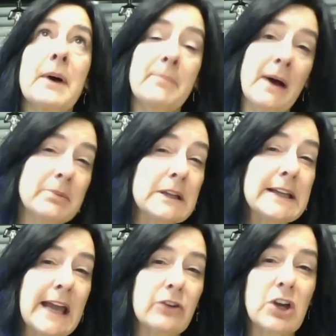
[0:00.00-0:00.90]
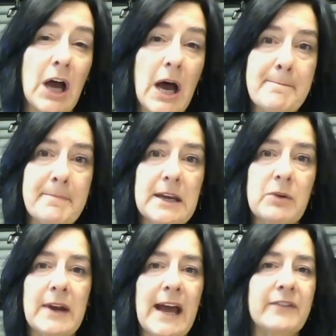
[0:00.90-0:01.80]
publicly held company
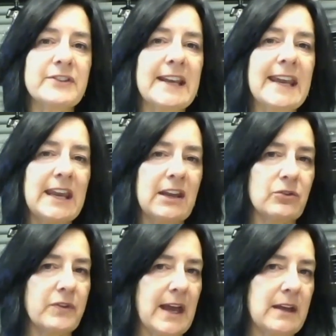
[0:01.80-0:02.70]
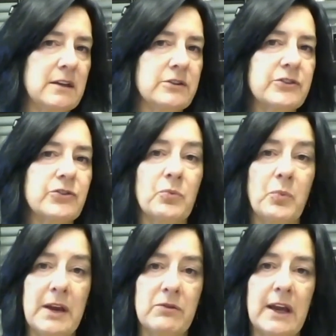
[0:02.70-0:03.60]
would have to handle that in a certain
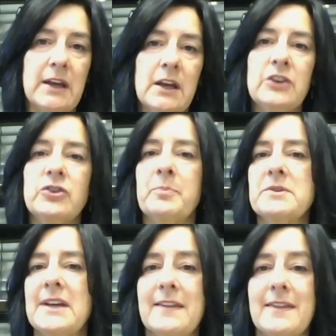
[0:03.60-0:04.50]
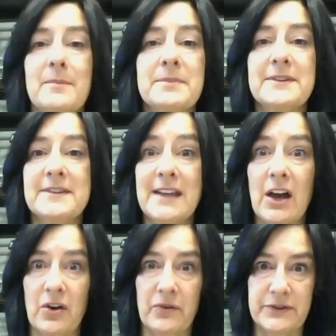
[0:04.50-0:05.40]
way, right? To protect
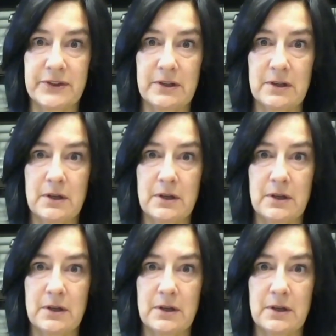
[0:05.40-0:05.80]
themselves.